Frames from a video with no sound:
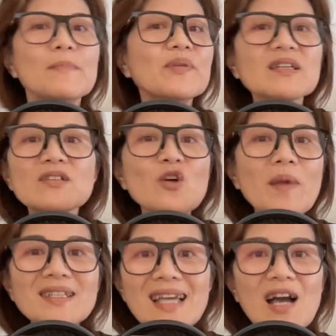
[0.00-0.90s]
Because no
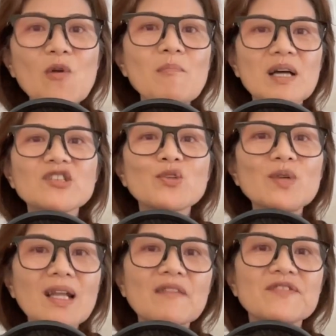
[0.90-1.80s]
matter how much you
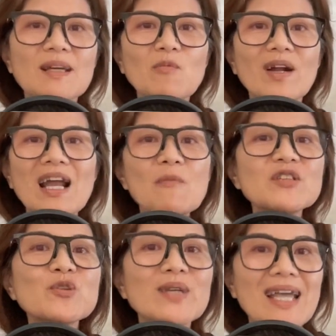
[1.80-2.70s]
love someone, how
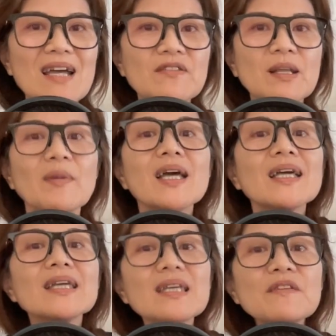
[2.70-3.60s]
much you care for them,
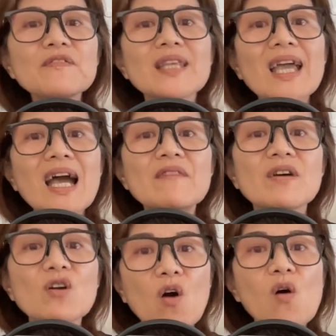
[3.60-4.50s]
if they have
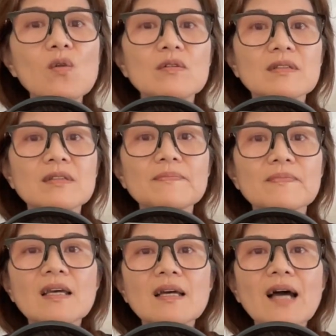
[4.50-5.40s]
a cold,
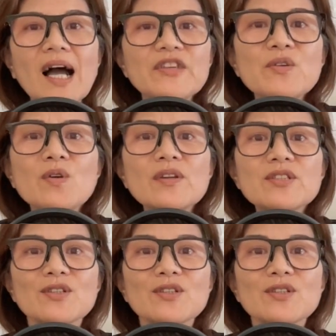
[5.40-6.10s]
are you going to